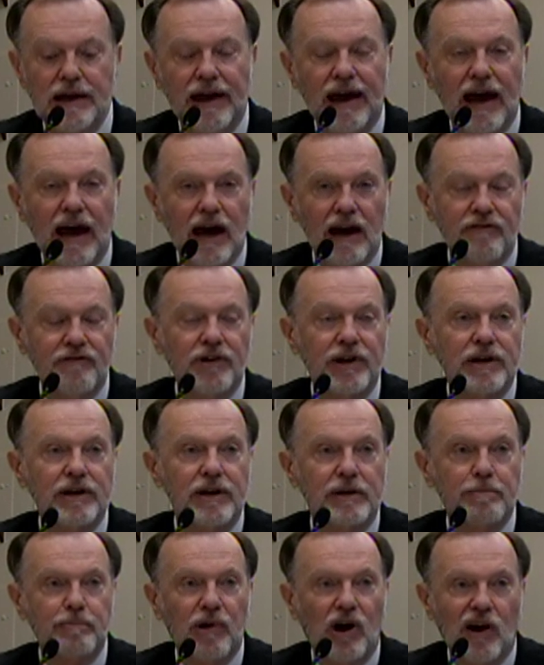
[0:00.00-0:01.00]

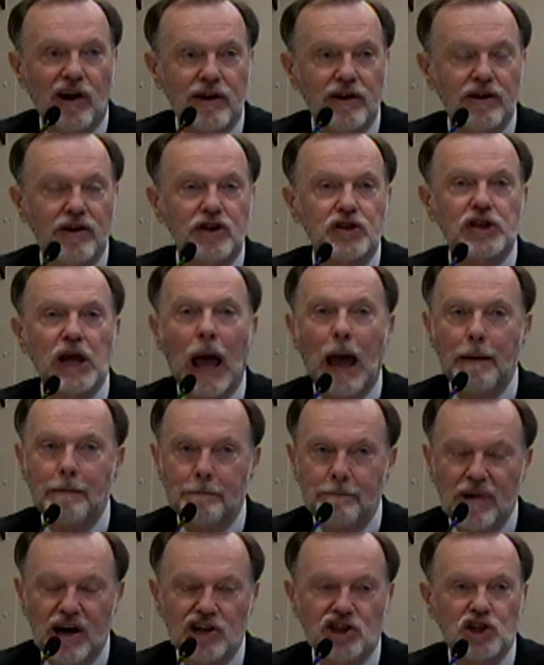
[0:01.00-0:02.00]
African partners
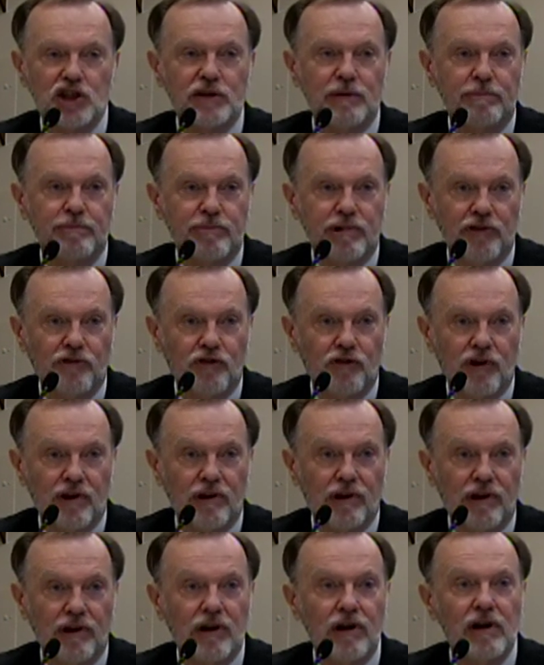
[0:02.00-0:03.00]
much
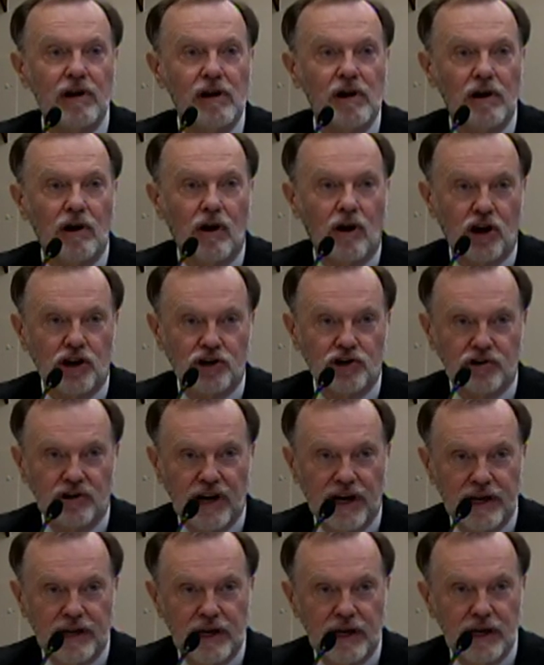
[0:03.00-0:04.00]
prefer our
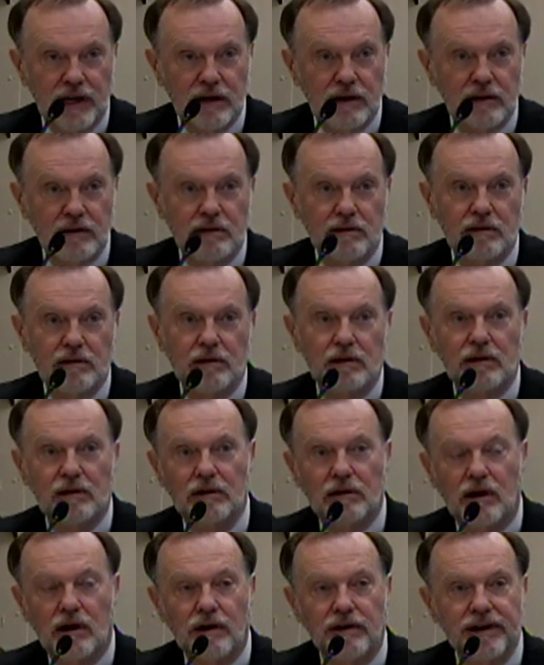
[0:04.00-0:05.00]
training,
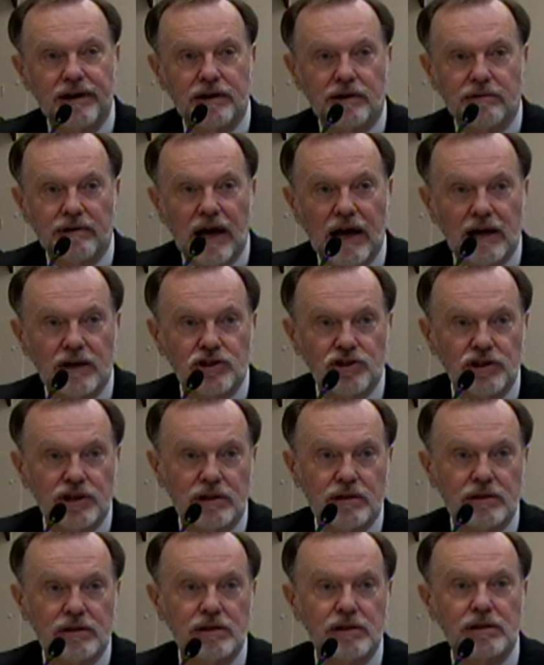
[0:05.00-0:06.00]
our
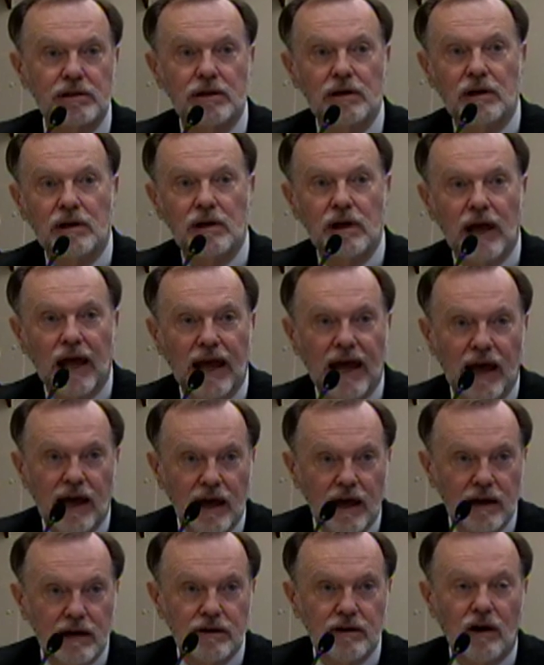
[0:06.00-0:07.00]
interactions,
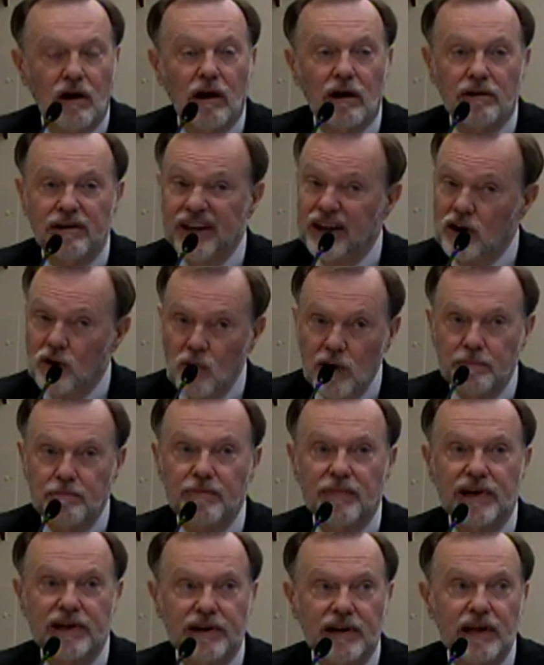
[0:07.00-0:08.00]
and our
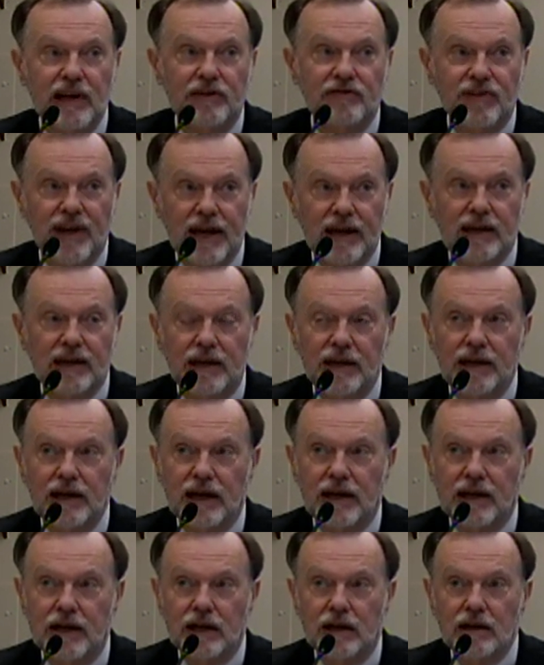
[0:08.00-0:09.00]
equipment if they can
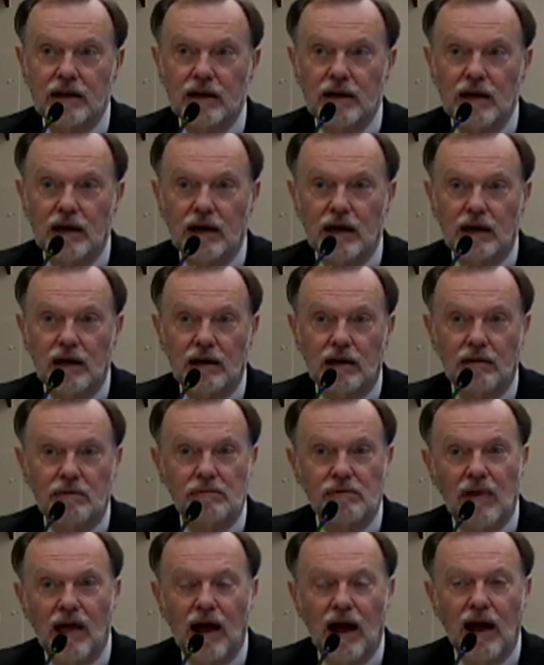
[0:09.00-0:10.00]
get it.
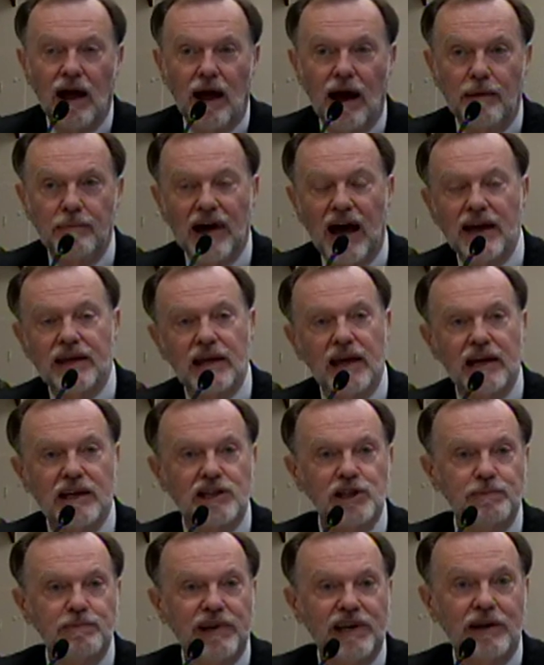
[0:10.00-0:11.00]
I can't
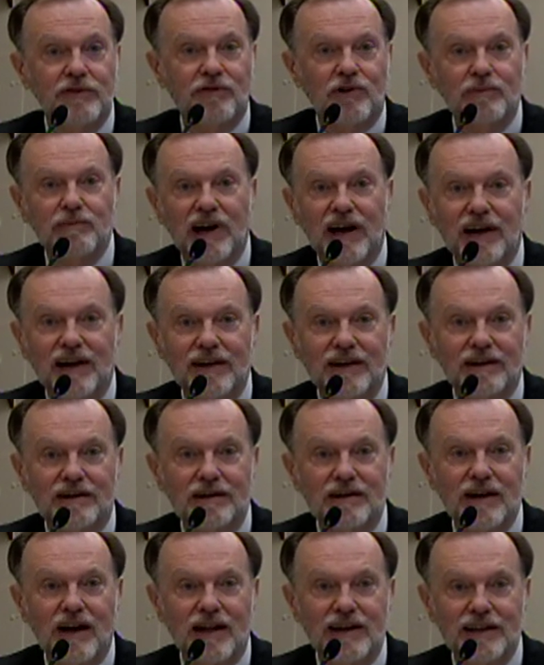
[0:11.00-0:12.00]
speak for my
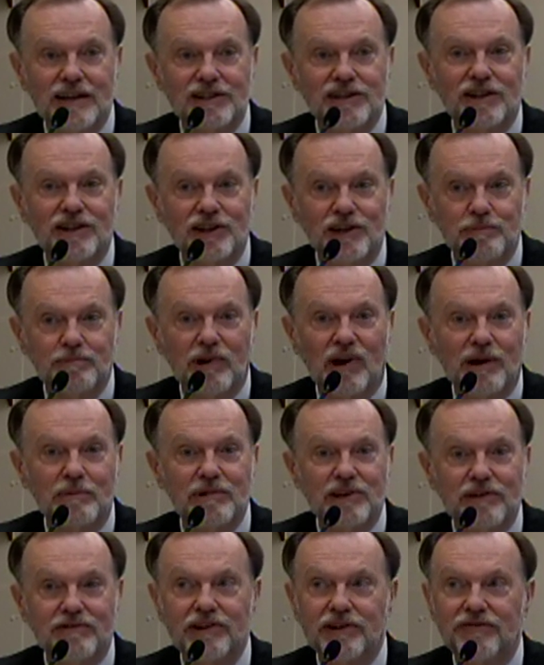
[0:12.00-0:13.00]
colleagues at the
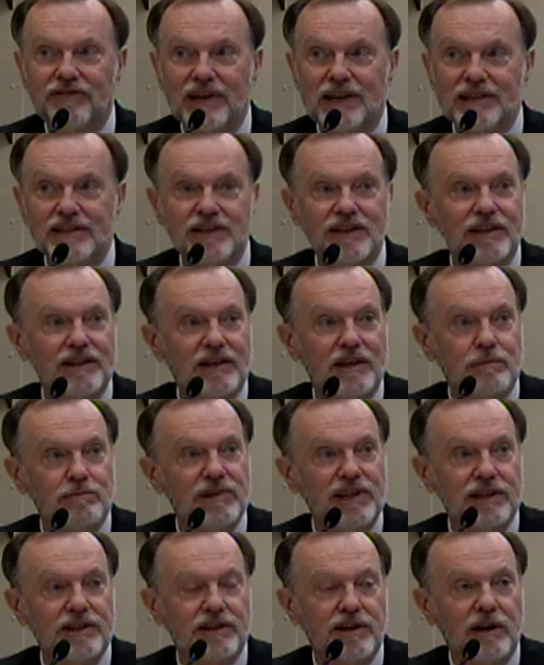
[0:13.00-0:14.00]
Department of Defense and their
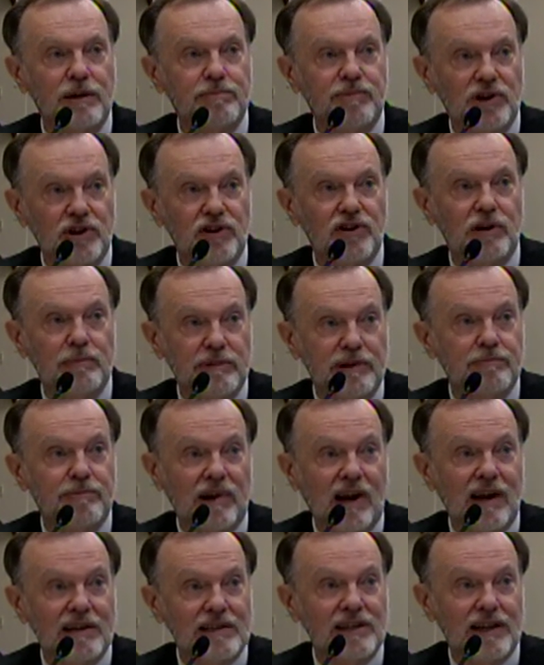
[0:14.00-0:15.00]
military procurement
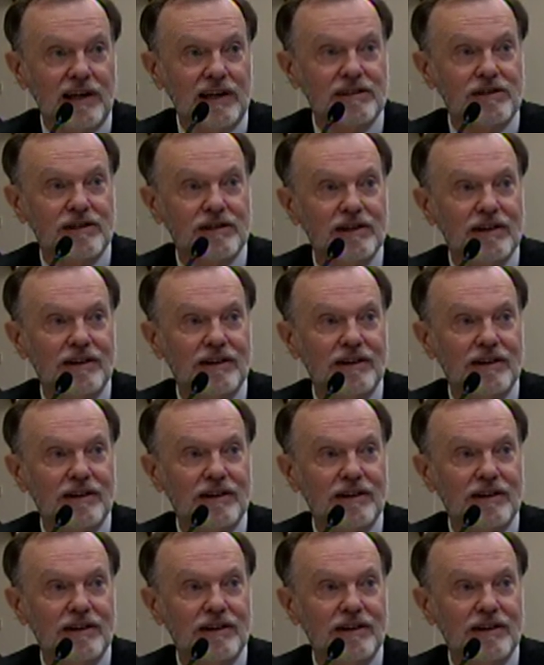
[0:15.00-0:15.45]
process,